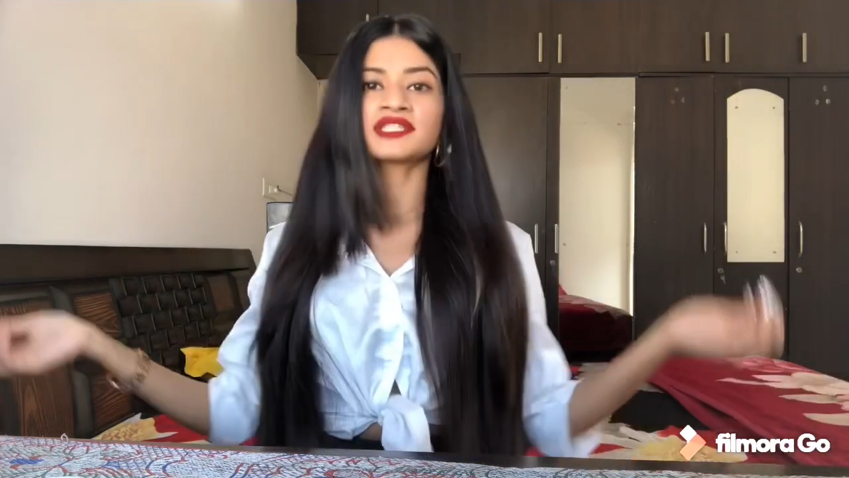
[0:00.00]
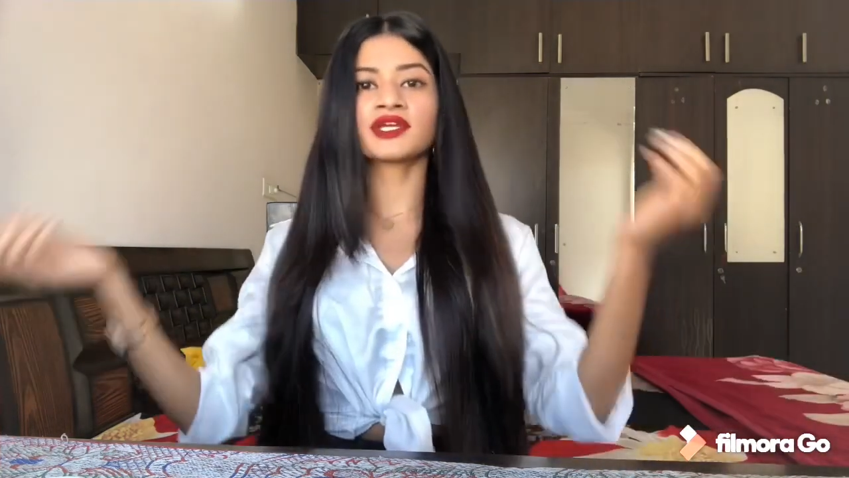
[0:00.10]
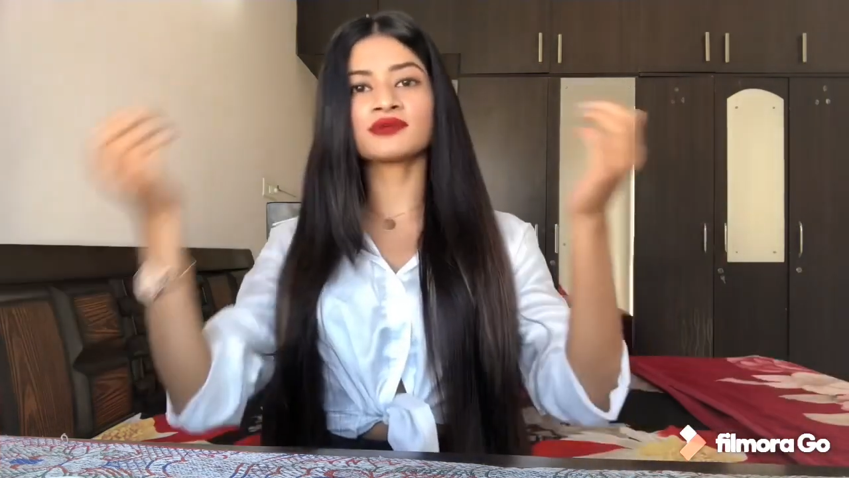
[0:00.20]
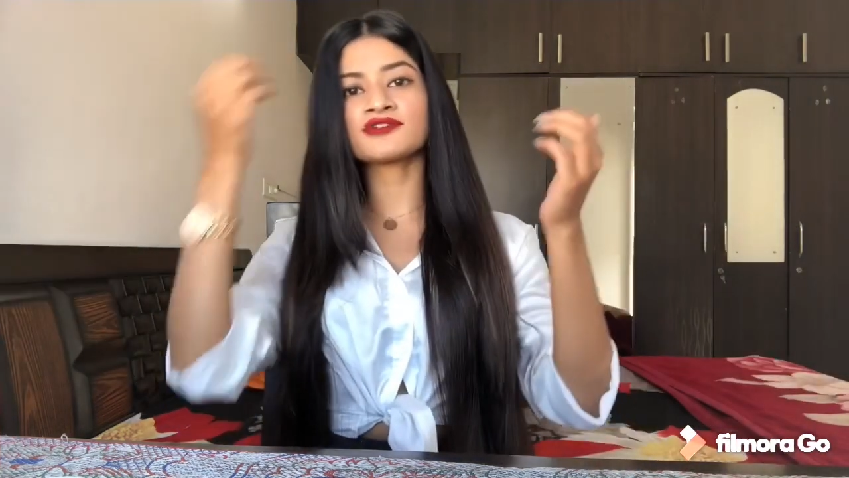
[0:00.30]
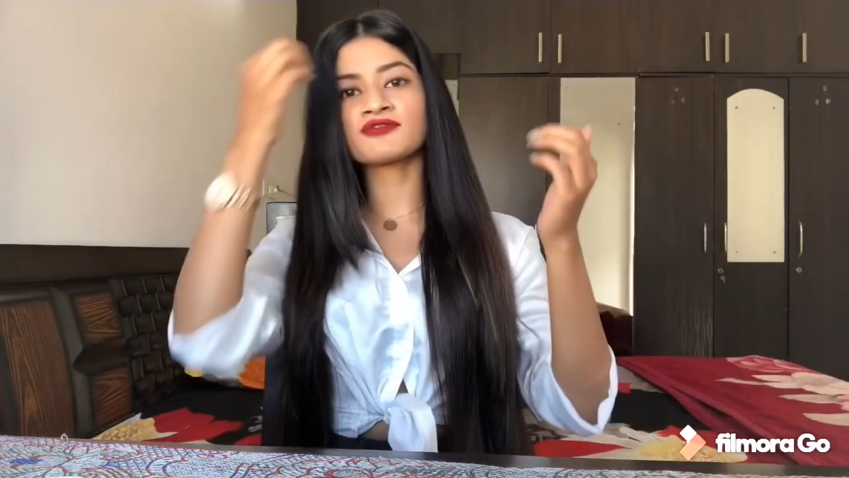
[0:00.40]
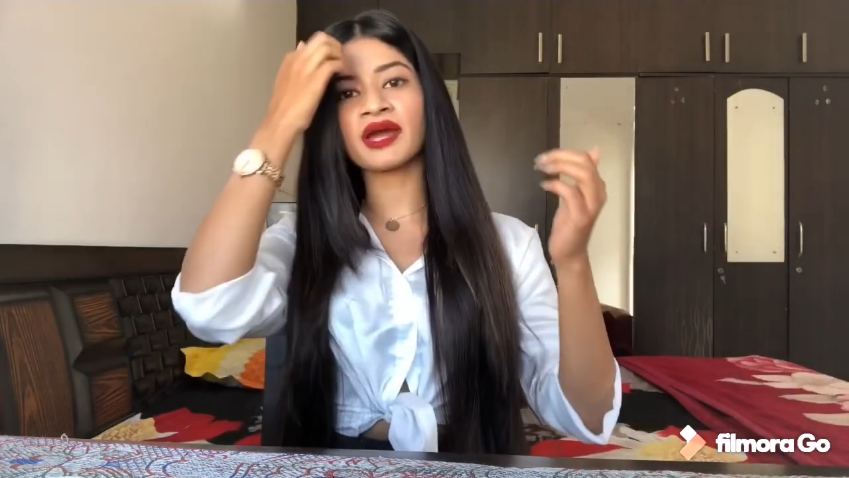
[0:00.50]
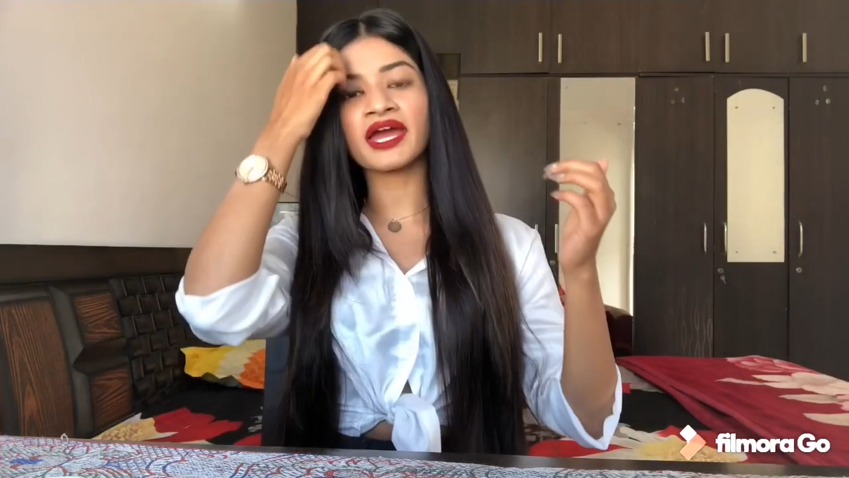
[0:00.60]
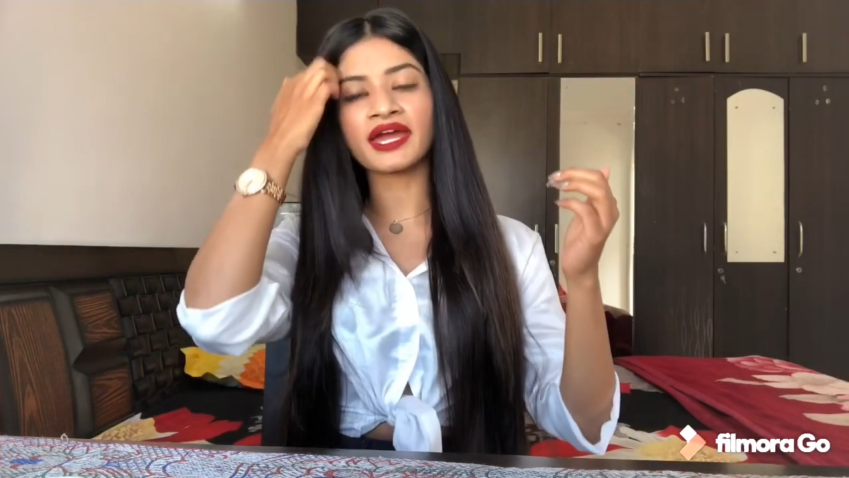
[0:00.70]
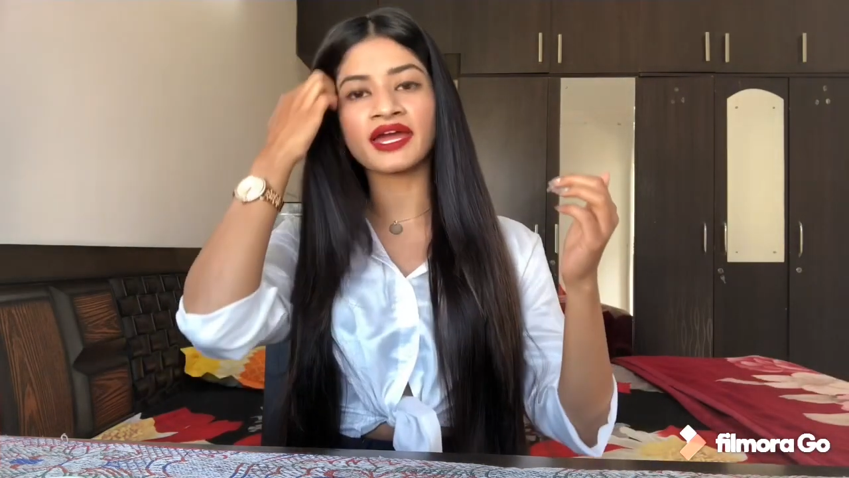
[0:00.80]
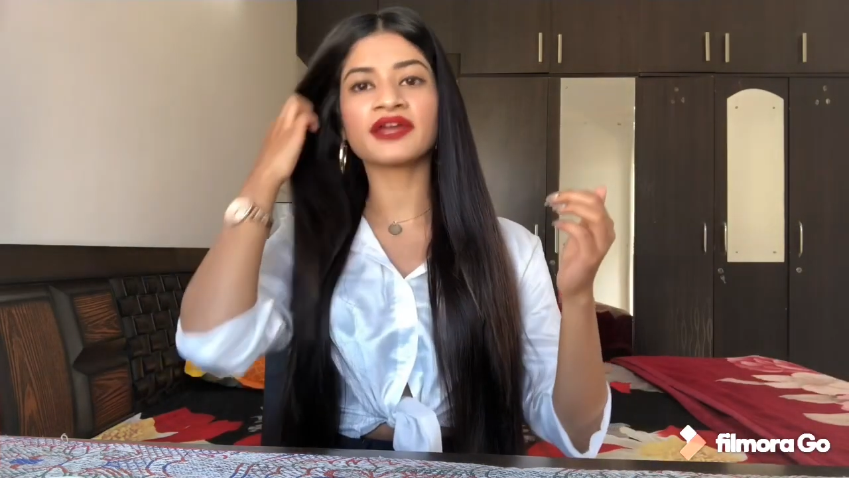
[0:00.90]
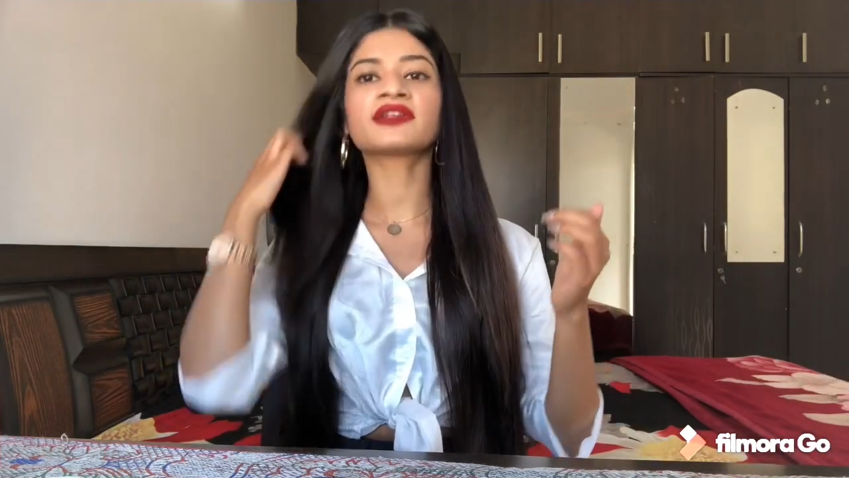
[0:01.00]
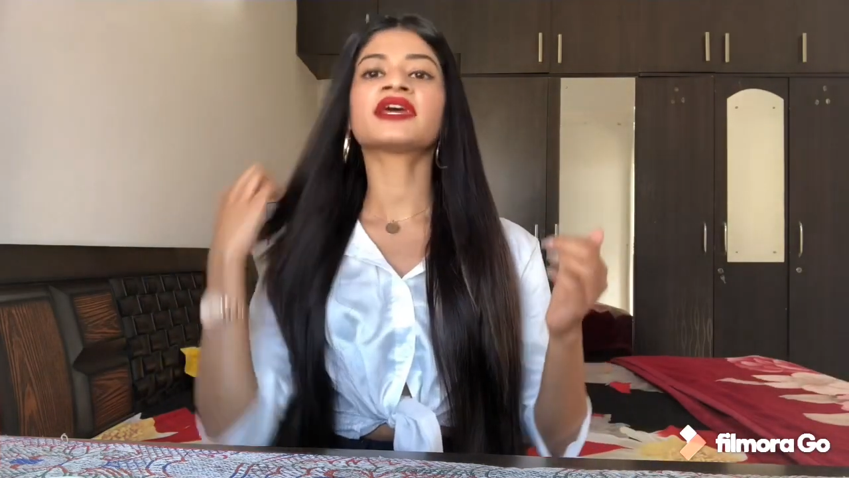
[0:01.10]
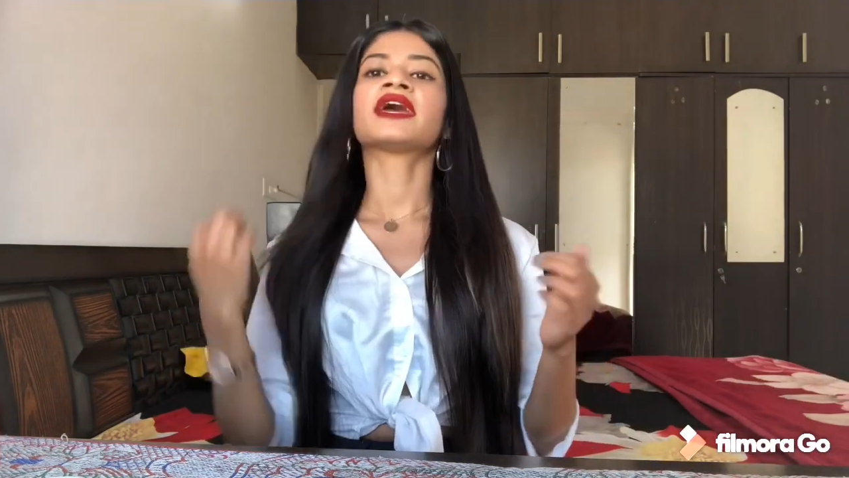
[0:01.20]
I use for my hair,